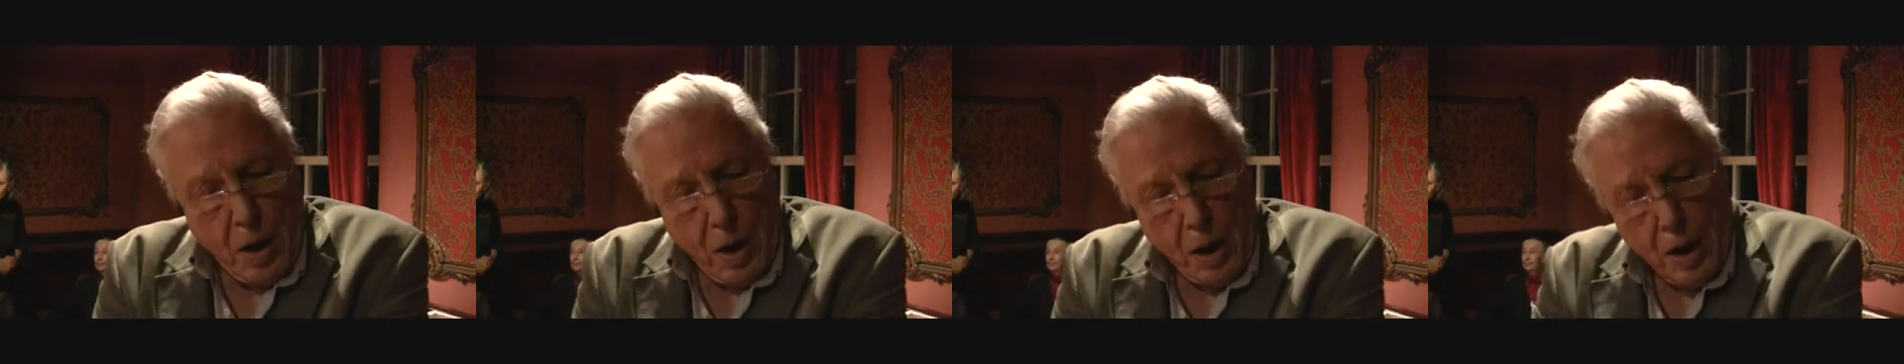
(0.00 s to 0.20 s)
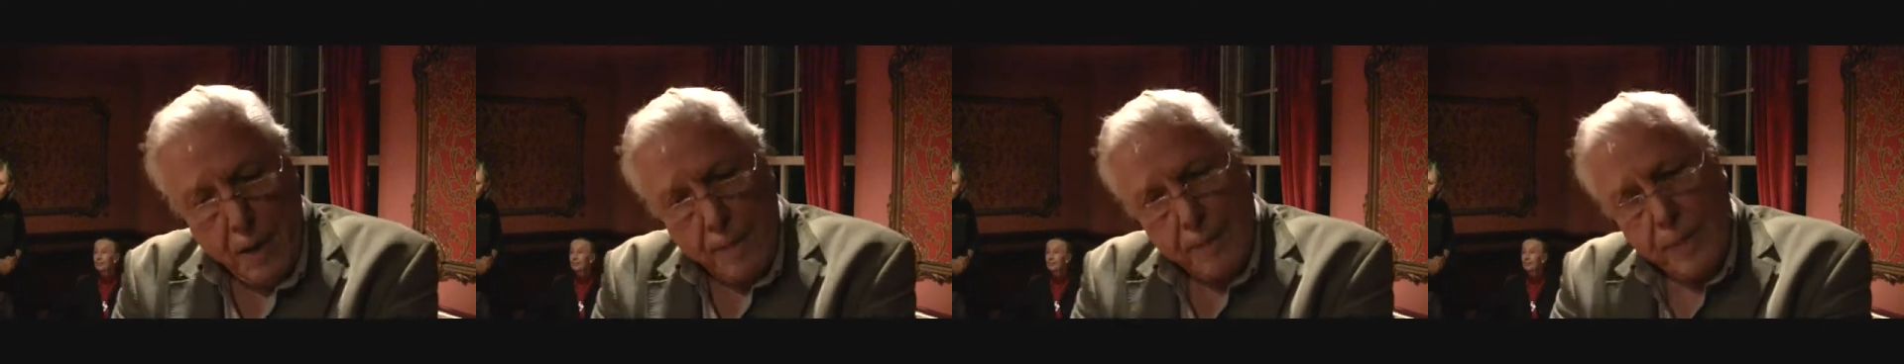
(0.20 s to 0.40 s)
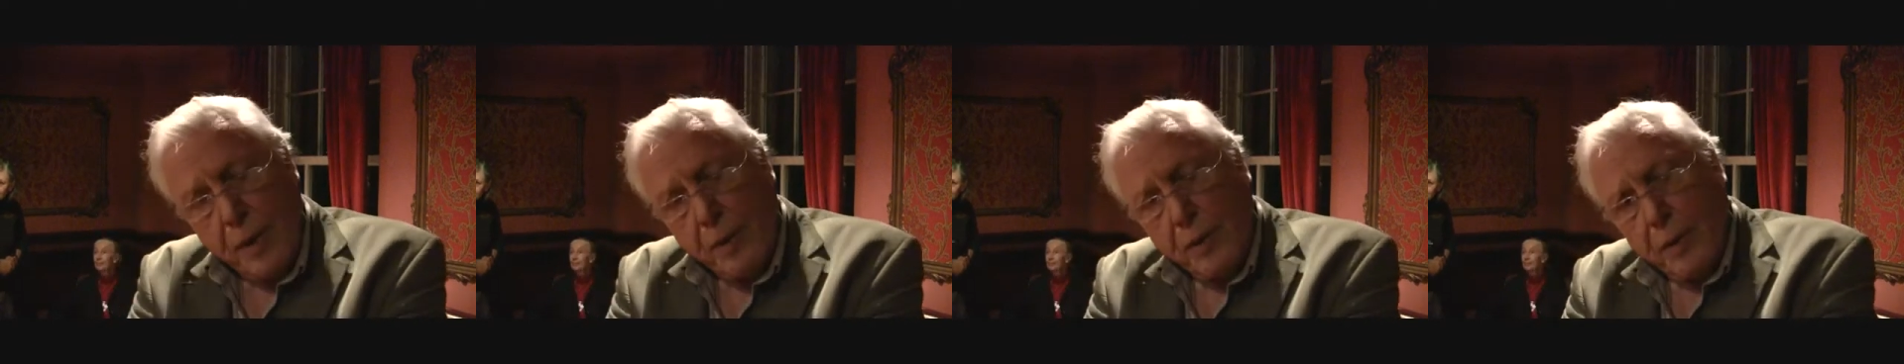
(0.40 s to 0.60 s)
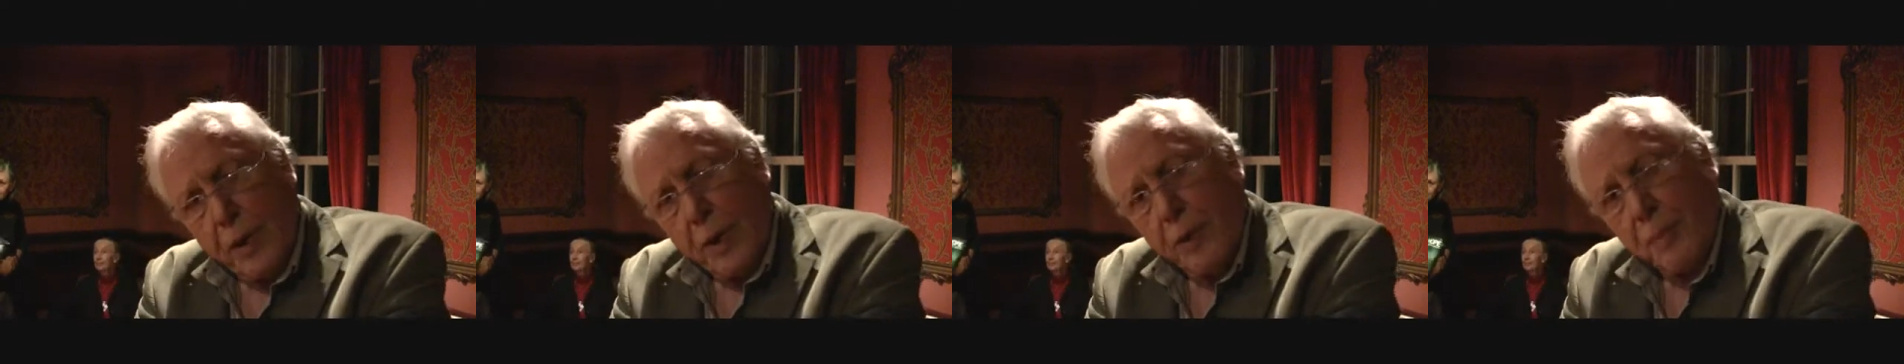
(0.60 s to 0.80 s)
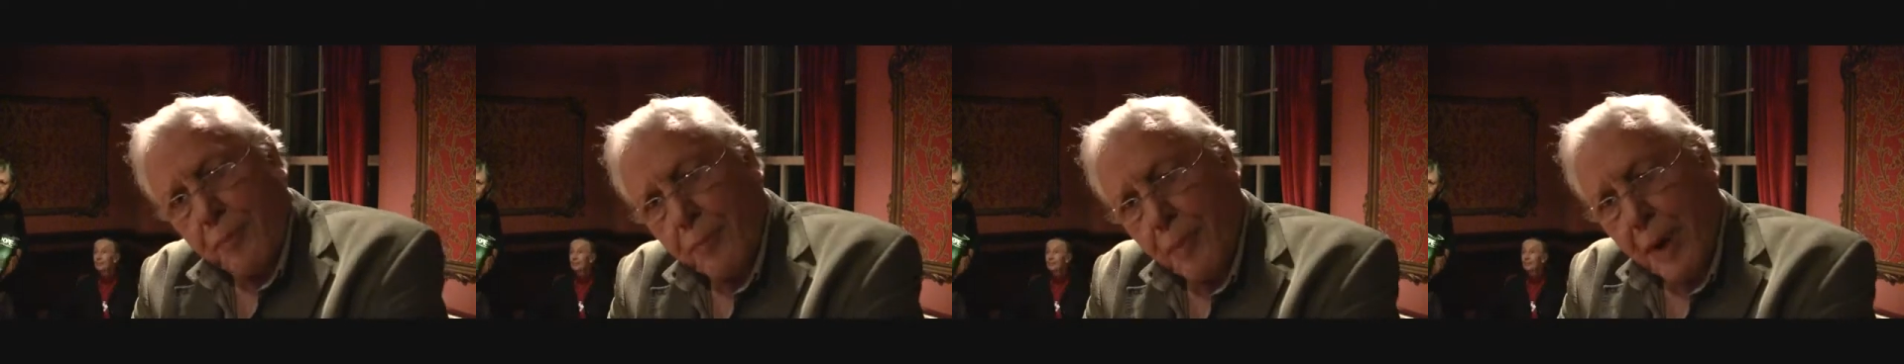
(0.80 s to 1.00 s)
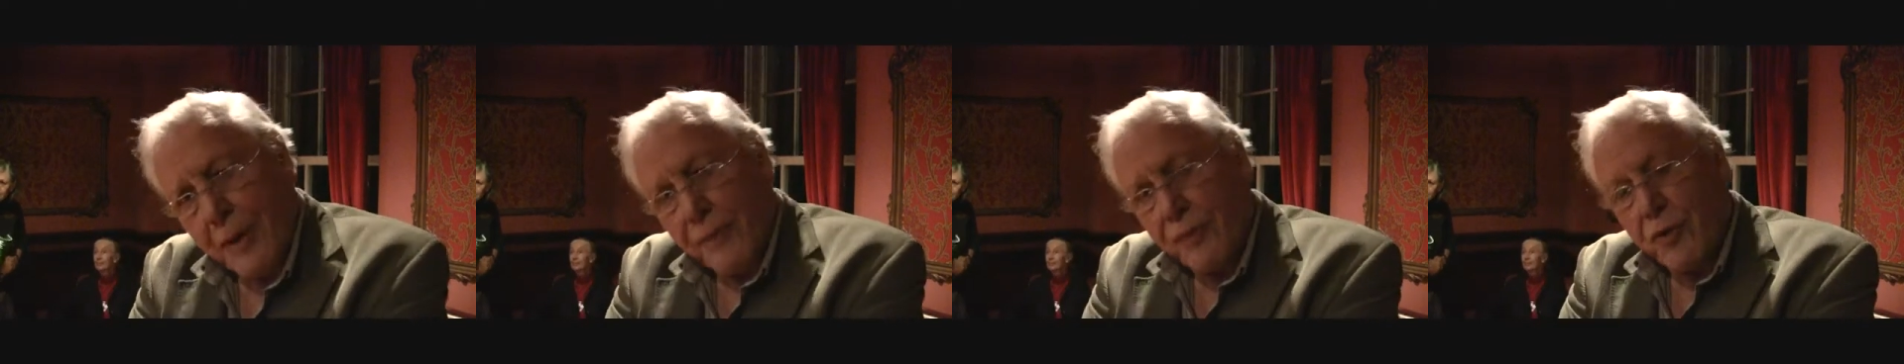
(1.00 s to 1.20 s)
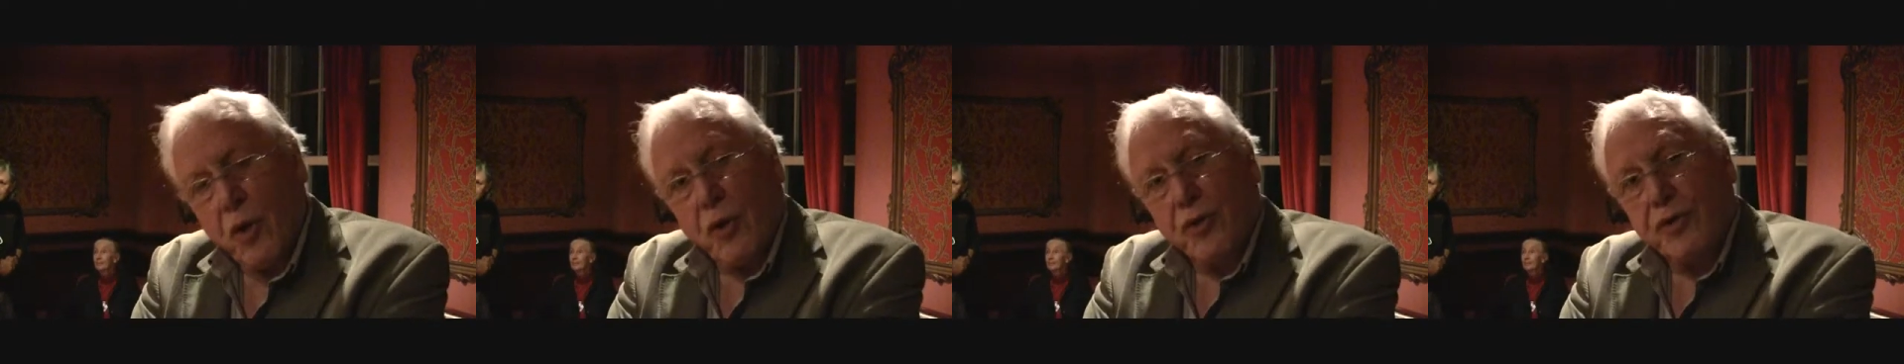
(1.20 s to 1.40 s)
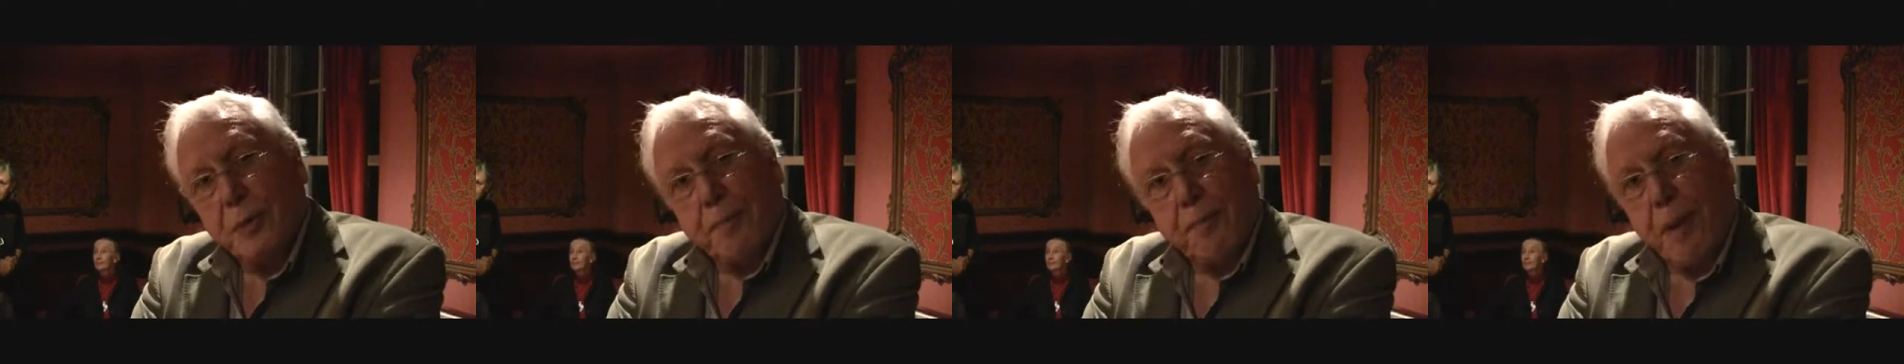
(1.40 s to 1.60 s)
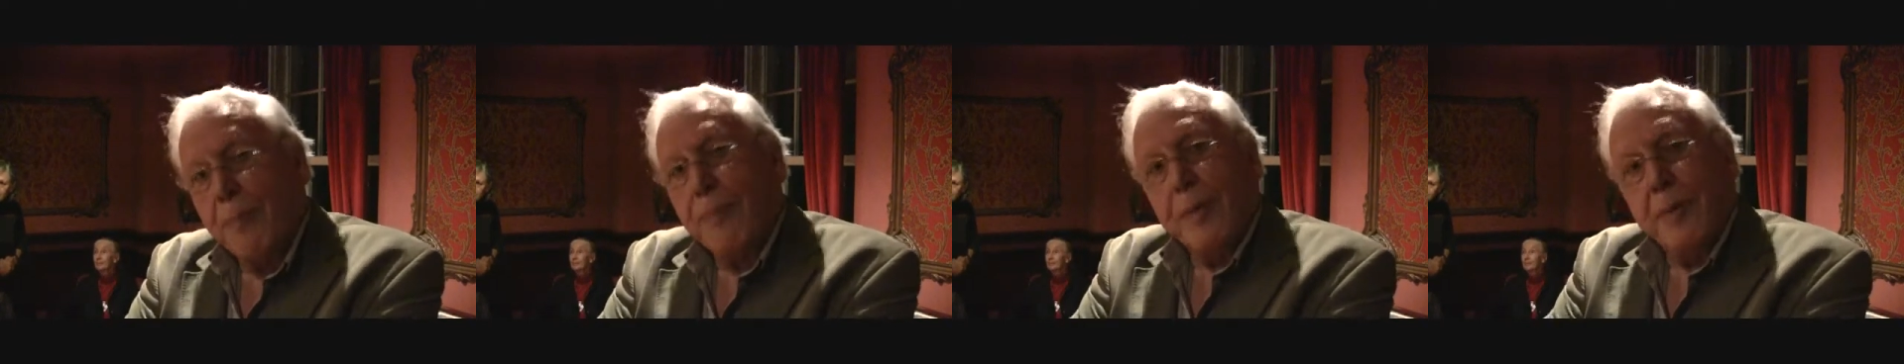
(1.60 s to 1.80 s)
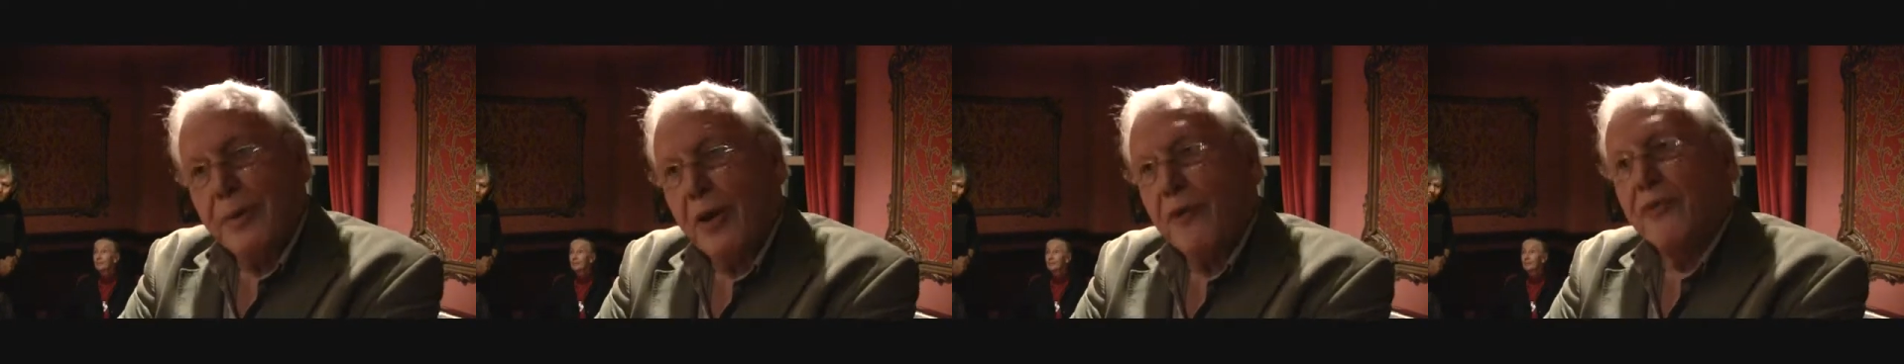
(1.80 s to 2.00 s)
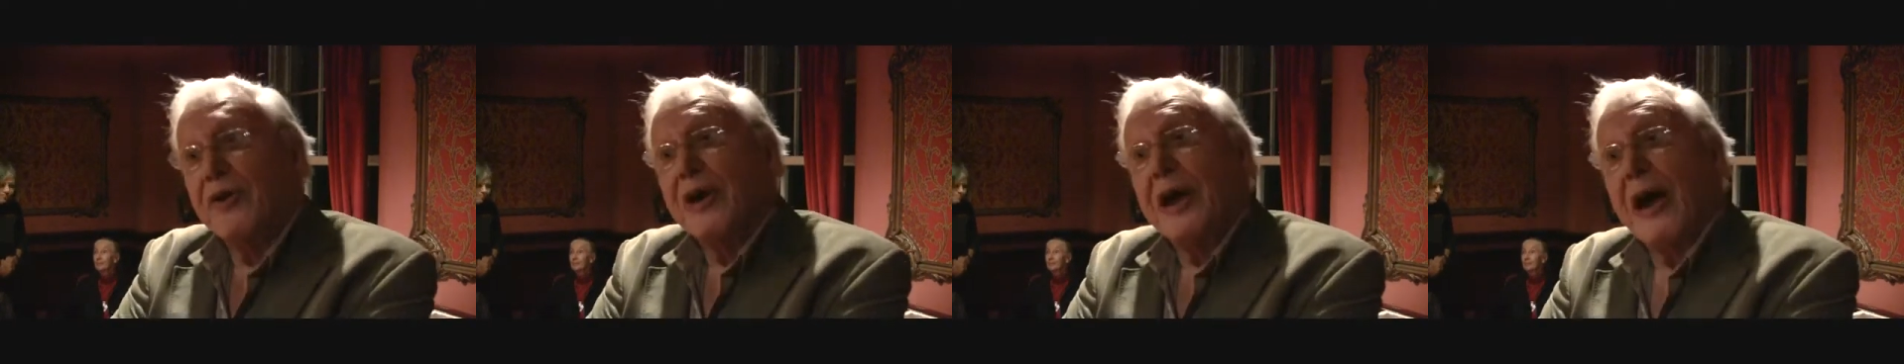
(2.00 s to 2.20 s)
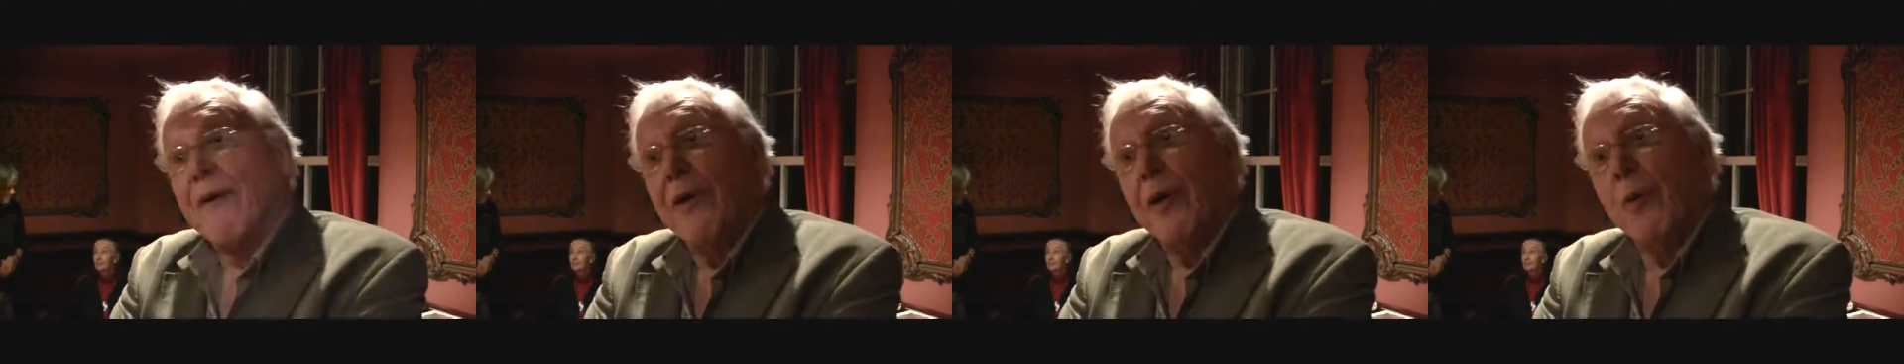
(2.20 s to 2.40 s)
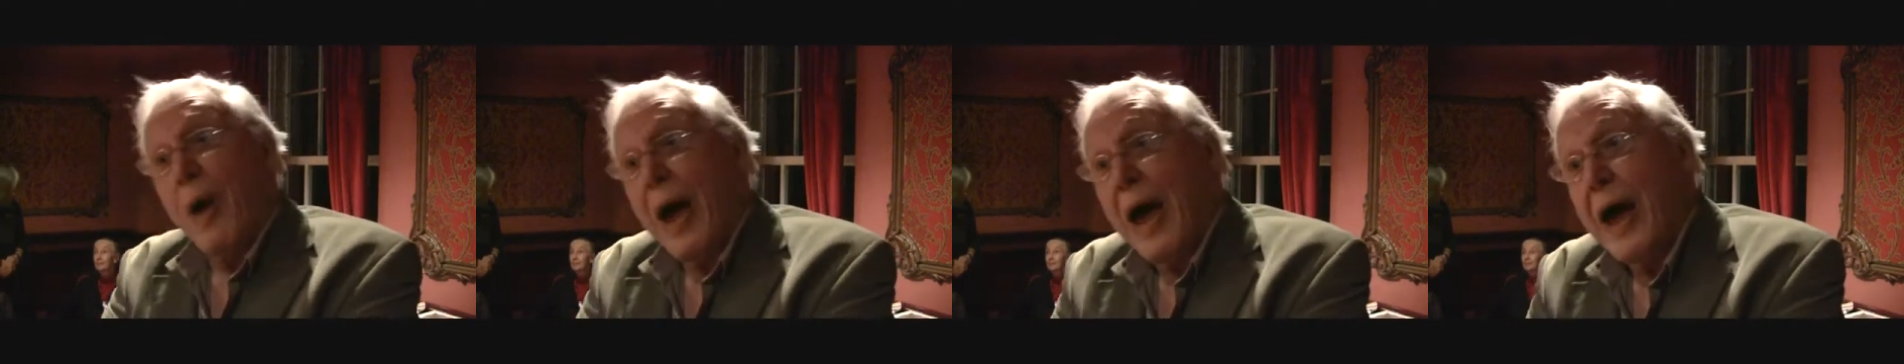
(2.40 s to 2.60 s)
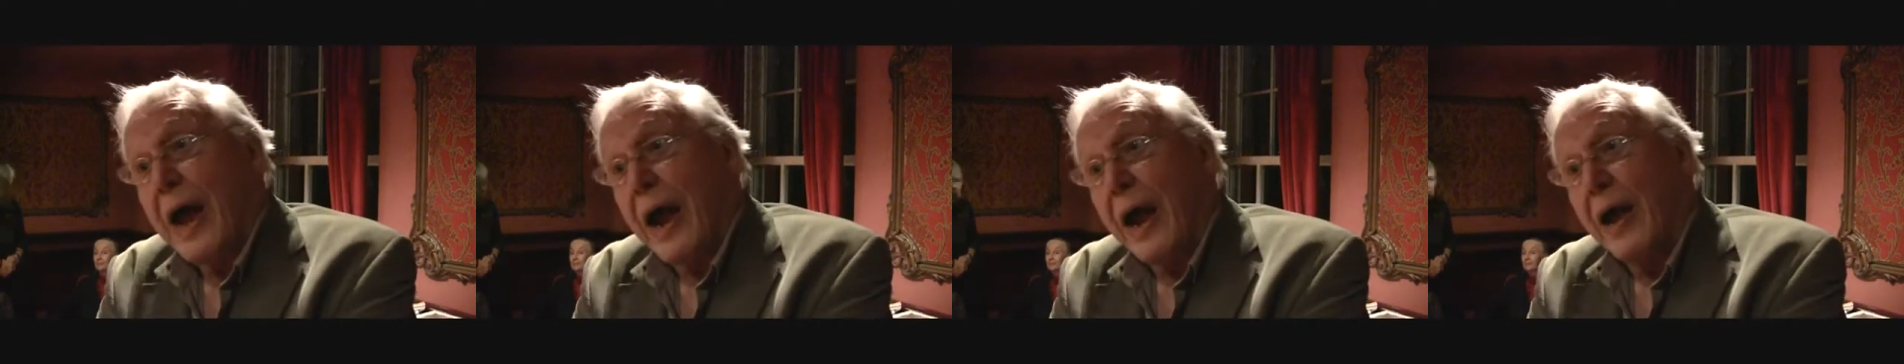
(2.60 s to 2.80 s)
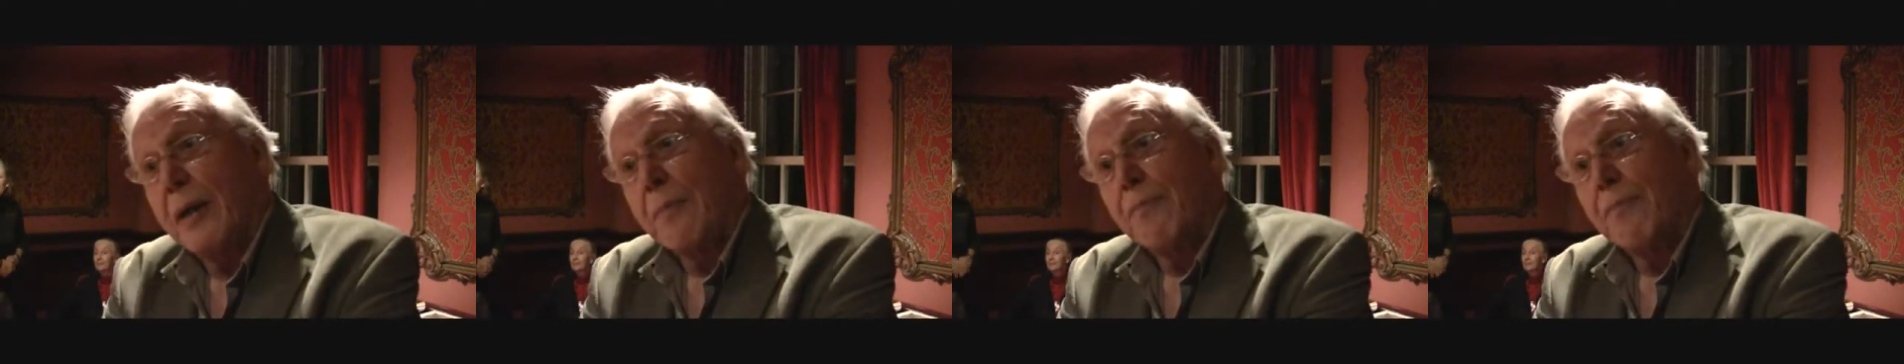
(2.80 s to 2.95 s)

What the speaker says: Well, of course, the problem doesn't go away.